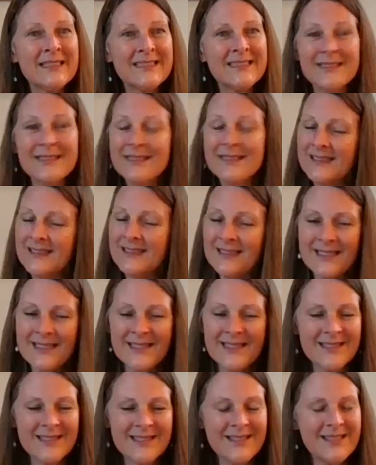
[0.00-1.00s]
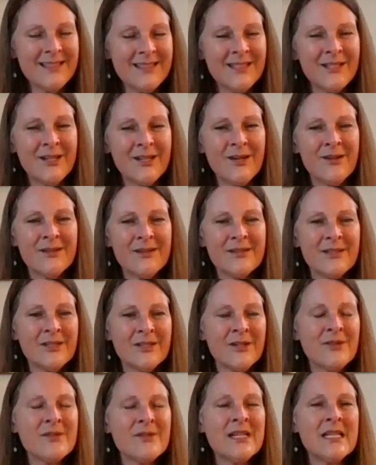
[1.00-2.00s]
Yeah. You
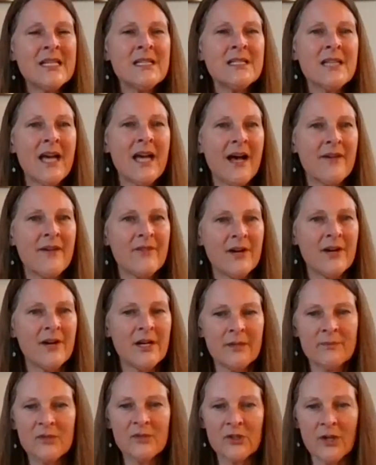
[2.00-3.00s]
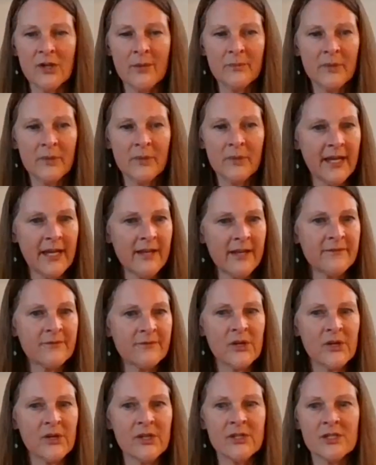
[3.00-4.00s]
don't need to have a humdrum life
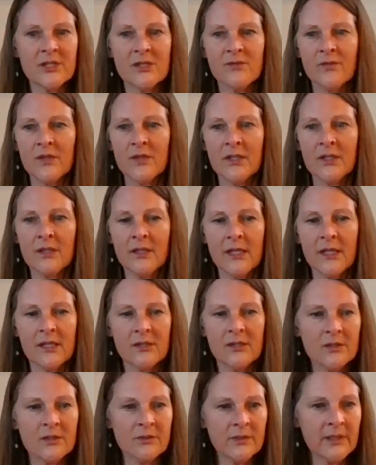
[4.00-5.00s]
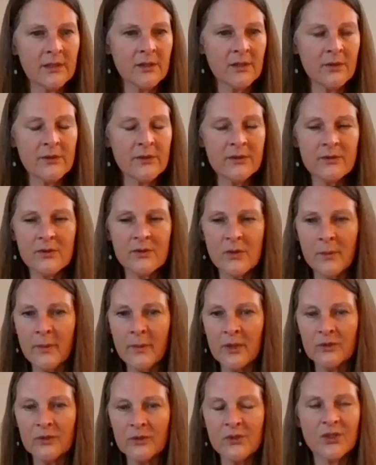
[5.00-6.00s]
where you just feel like you're going through the
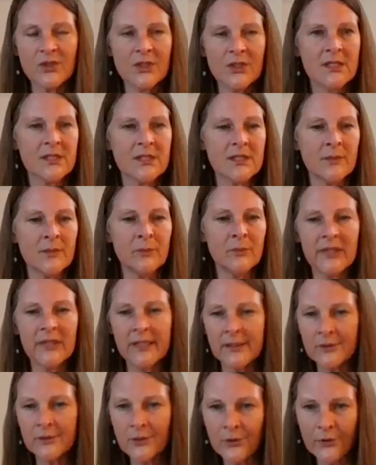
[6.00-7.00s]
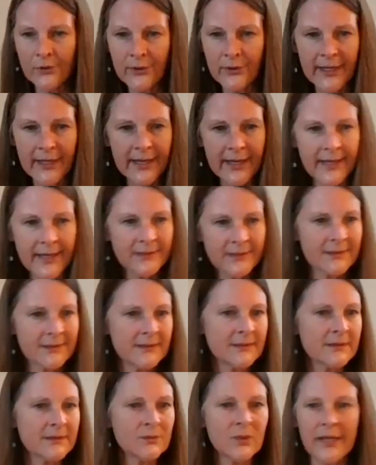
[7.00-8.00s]
motions, obligatory
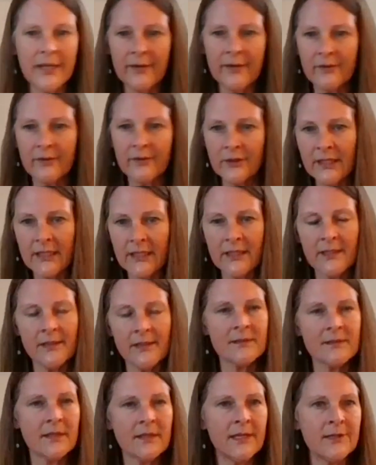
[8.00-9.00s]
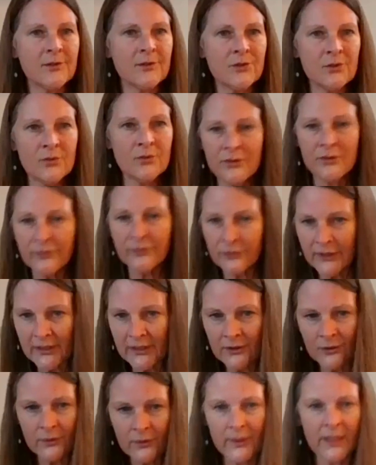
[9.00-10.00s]
actions, whatever it is, like dutifully
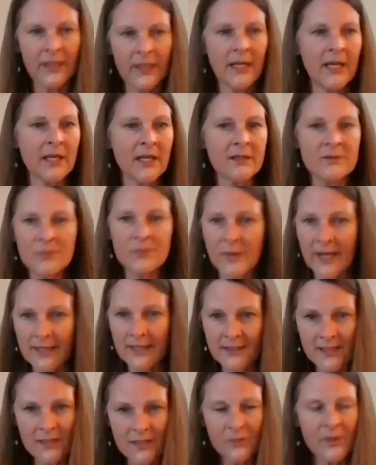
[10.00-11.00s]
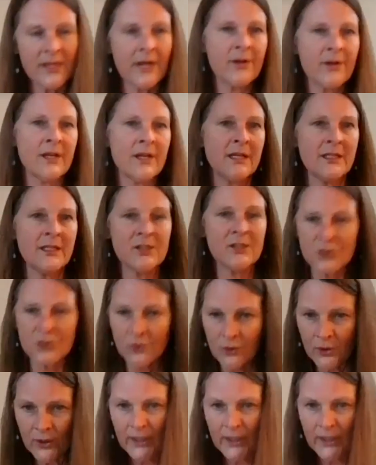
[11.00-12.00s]
doing X, Y, Z without any
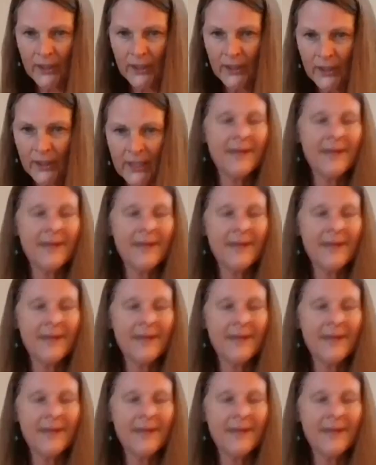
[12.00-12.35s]
joy.